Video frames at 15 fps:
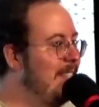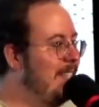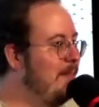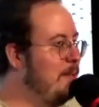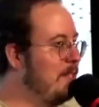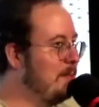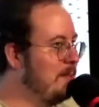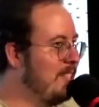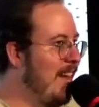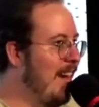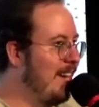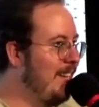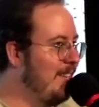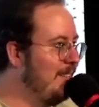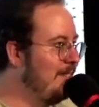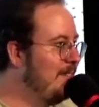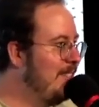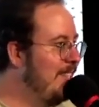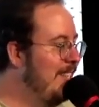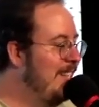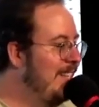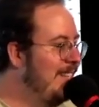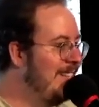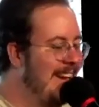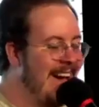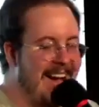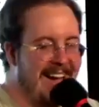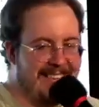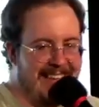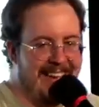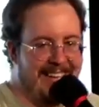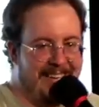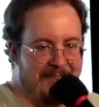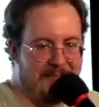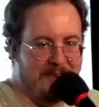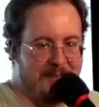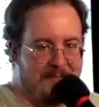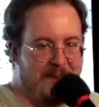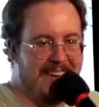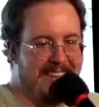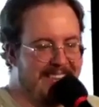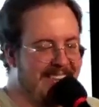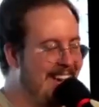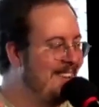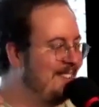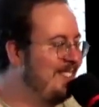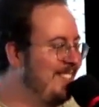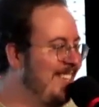Give me some slack here. Yeah, thank you for the pity laughs.